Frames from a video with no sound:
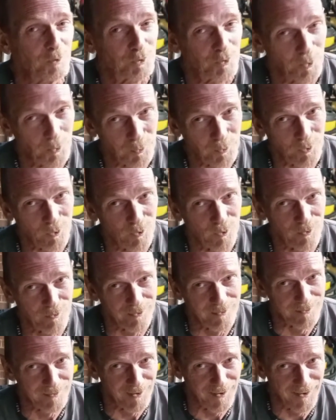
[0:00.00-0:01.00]
show car
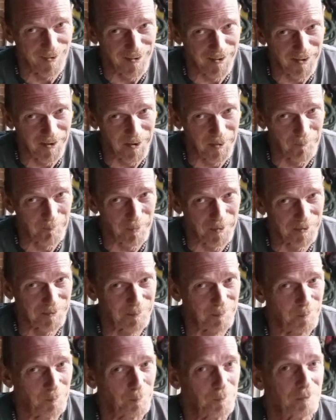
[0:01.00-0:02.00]
that Dad had in the
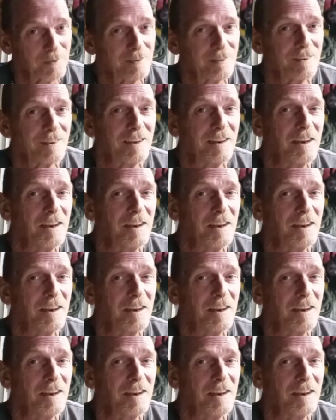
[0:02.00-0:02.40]
basement was